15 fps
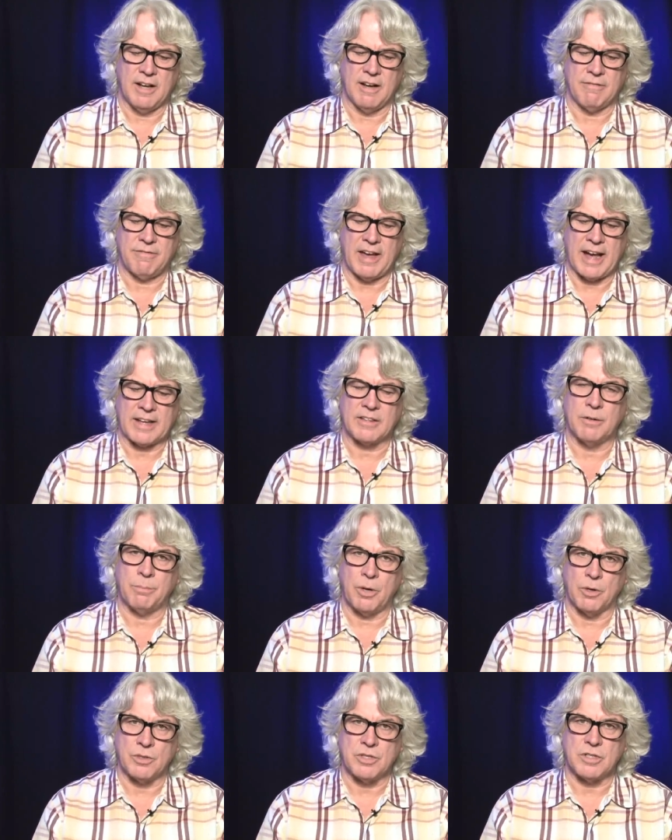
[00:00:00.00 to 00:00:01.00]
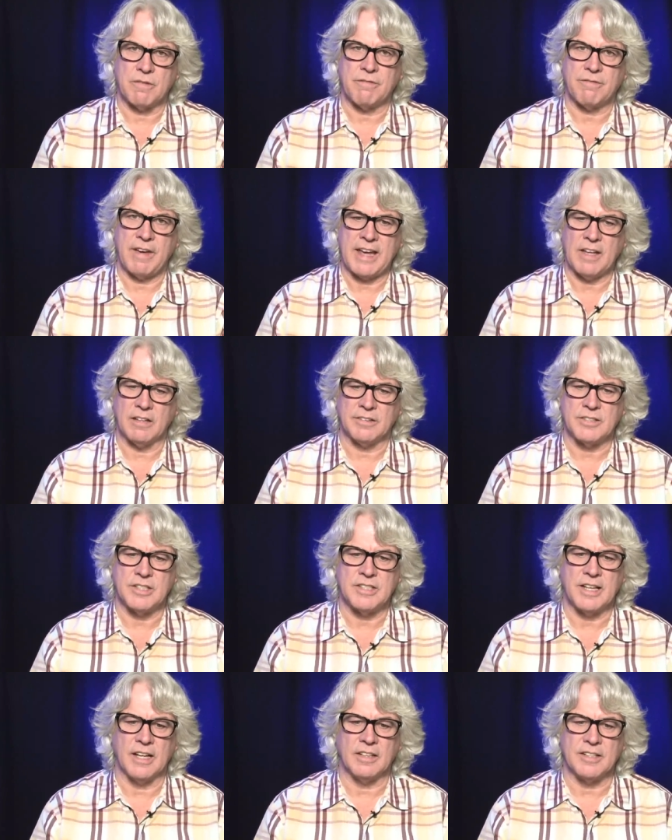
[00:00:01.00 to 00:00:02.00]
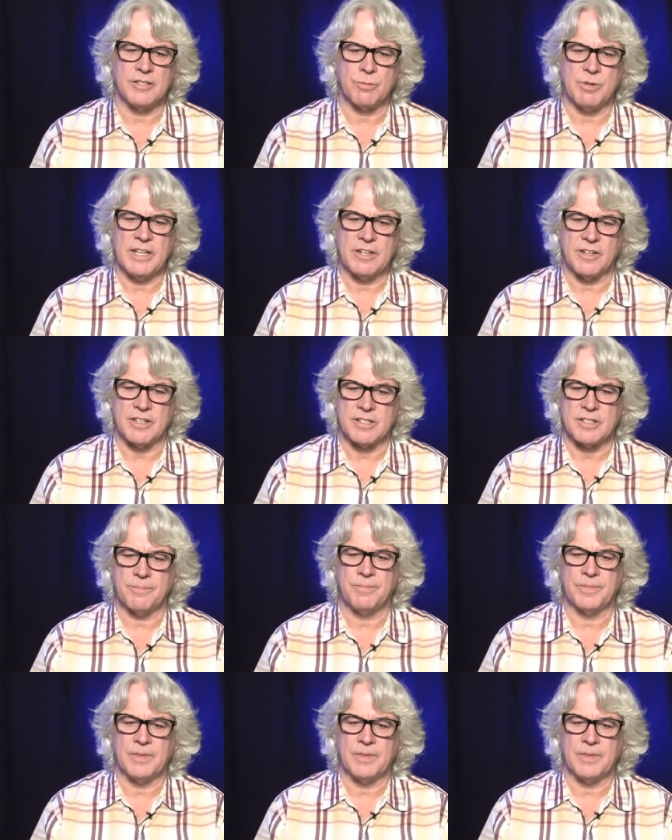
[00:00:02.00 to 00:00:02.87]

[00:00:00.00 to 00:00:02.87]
a fact the Post failed to tell its readers.